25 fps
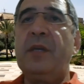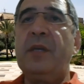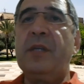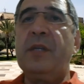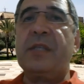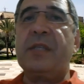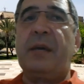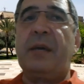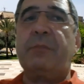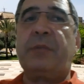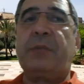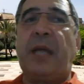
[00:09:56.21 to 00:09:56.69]

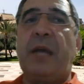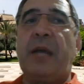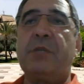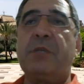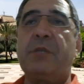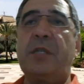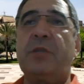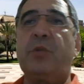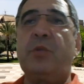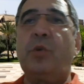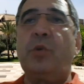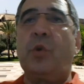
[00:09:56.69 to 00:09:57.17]

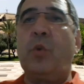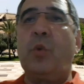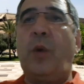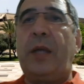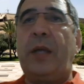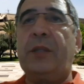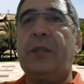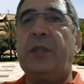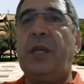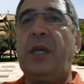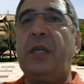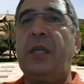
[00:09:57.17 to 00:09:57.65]
Sometimes it took
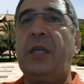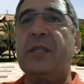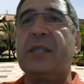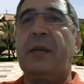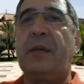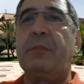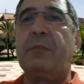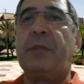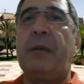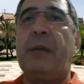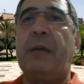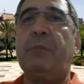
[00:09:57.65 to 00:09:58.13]
one day,
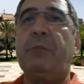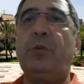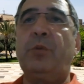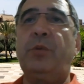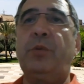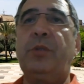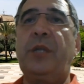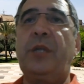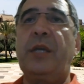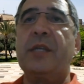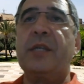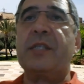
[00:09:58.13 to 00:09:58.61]
sometimes
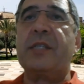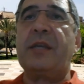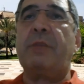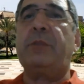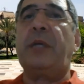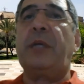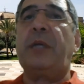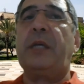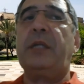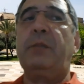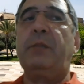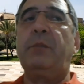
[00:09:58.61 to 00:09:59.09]
two days,
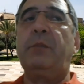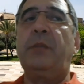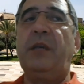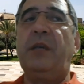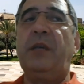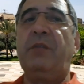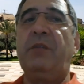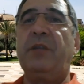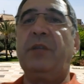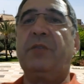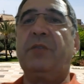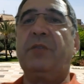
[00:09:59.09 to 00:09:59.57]
sometimes
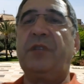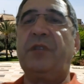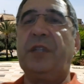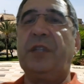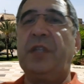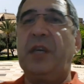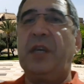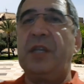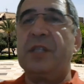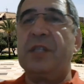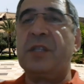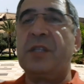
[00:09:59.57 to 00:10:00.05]
even three
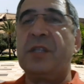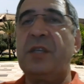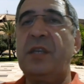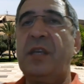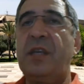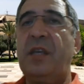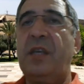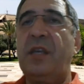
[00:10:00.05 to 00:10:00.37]
days.